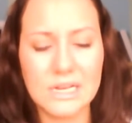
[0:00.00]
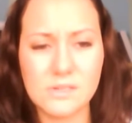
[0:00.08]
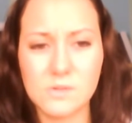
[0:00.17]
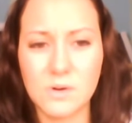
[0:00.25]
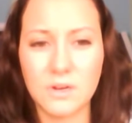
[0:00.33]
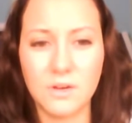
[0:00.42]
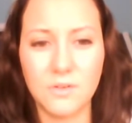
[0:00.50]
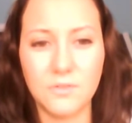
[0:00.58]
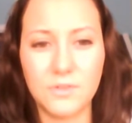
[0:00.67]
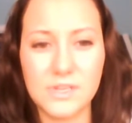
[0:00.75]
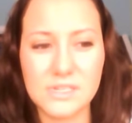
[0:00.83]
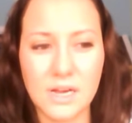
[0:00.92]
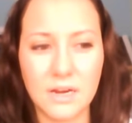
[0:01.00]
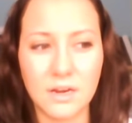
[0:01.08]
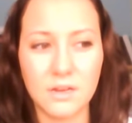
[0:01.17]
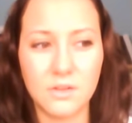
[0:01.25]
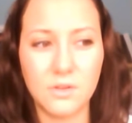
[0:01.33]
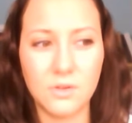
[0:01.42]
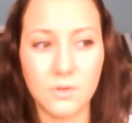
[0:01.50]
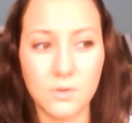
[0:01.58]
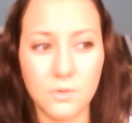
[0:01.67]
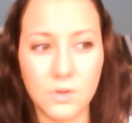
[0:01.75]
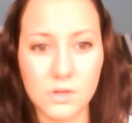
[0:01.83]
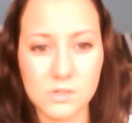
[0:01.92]
sort of decided to
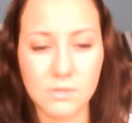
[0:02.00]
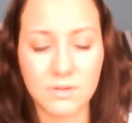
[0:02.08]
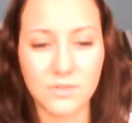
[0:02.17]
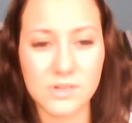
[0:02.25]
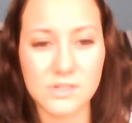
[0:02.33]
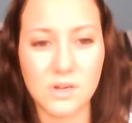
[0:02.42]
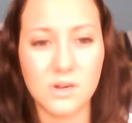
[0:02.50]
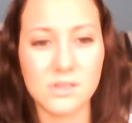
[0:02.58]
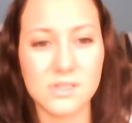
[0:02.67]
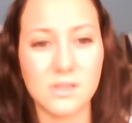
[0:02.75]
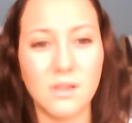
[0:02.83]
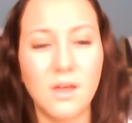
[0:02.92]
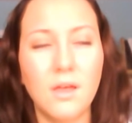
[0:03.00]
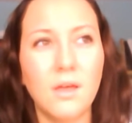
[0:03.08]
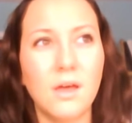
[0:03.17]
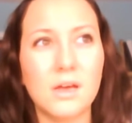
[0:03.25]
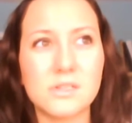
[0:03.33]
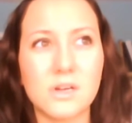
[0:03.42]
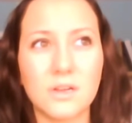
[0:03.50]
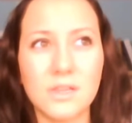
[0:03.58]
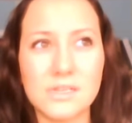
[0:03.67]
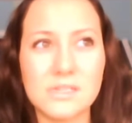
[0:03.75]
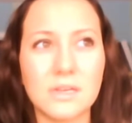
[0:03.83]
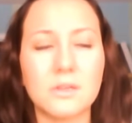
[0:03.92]
use one of their songs and started
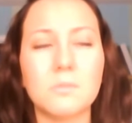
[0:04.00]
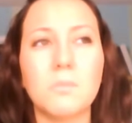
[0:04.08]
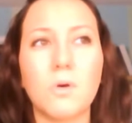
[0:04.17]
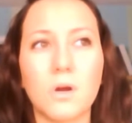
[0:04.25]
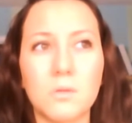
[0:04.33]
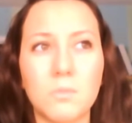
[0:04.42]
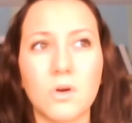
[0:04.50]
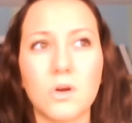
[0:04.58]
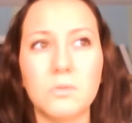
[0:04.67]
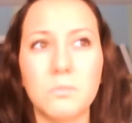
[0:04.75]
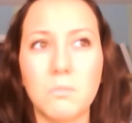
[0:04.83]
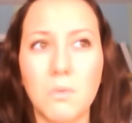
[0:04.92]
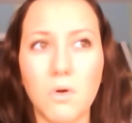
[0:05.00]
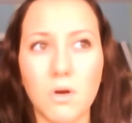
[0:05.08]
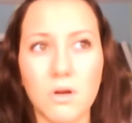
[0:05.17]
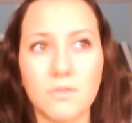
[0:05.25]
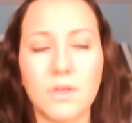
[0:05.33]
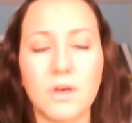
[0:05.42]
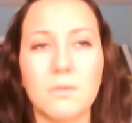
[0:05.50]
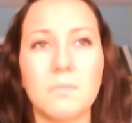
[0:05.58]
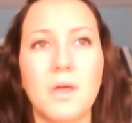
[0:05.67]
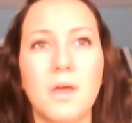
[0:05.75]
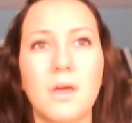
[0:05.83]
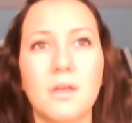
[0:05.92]
listening to more and more and more of
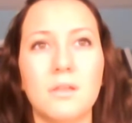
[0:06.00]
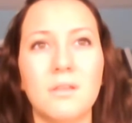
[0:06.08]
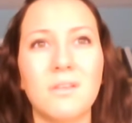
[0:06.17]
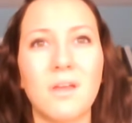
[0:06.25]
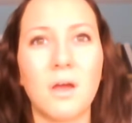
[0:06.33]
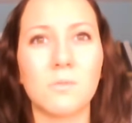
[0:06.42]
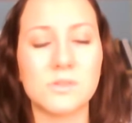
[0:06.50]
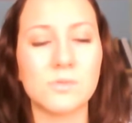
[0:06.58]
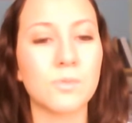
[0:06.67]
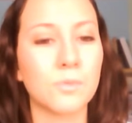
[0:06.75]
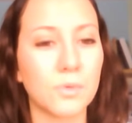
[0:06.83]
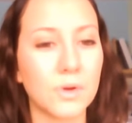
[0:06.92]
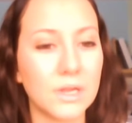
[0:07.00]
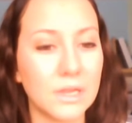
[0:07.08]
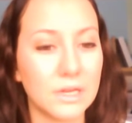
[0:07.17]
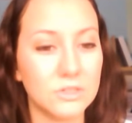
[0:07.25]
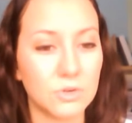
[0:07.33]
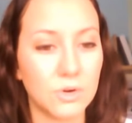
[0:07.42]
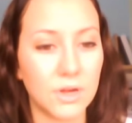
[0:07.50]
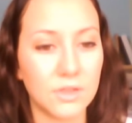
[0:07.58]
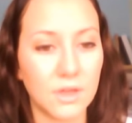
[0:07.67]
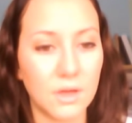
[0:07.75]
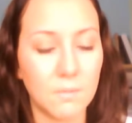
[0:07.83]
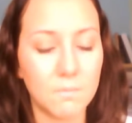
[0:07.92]
them, and I was really
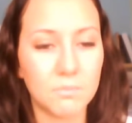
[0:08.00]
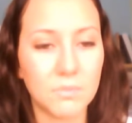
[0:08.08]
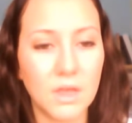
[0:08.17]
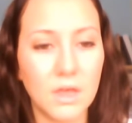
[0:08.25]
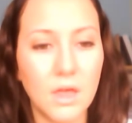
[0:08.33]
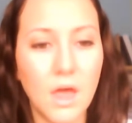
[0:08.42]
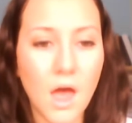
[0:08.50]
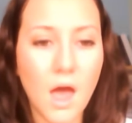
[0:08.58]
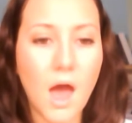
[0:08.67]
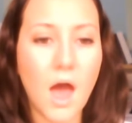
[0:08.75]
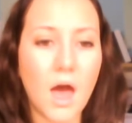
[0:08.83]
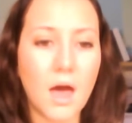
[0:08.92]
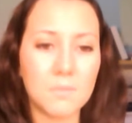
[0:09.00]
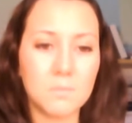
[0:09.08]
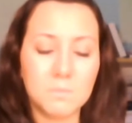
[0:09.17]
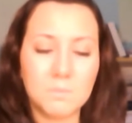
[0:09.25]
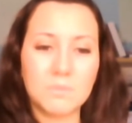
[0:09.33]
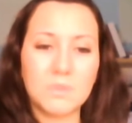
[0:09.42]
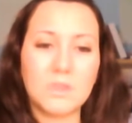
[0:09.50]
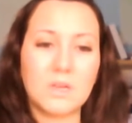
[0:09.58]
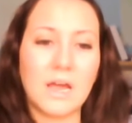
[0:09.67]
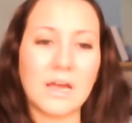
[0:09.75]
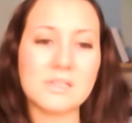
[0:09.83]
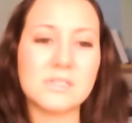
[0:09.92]
enjoying them. The
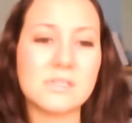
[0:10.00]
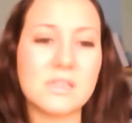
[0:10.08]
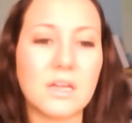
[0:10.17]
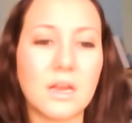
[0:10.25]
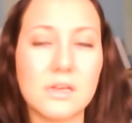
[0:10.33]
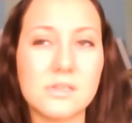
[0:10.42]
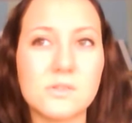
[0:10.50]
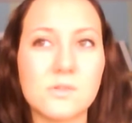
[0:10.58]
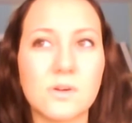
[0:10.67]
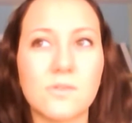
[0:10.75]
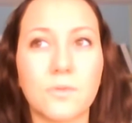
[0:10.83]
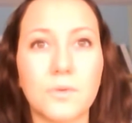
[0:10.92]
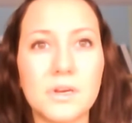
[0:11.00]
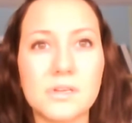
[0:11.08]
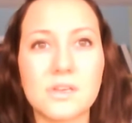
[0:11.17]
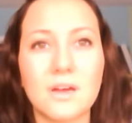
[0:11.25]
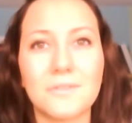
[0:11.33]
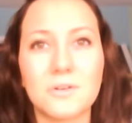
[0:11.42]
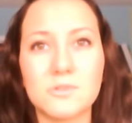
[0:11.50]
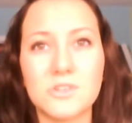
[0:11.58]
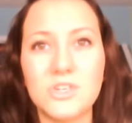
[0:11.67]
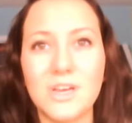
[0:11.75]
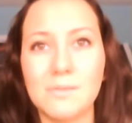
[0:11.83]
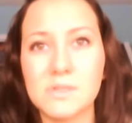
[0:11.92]
next that I sort of rediscovered
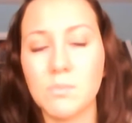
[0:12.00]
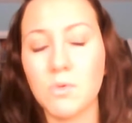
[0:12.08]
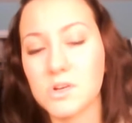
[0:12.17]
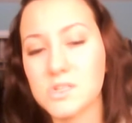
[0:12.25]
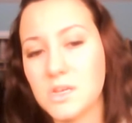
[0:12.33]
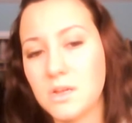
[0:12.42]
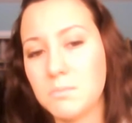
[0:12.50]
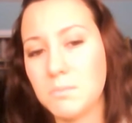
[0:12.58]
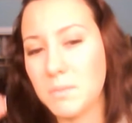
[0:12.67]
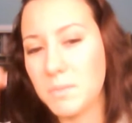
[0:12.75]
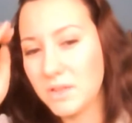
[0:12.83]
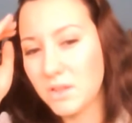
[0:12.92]
was James Morrison.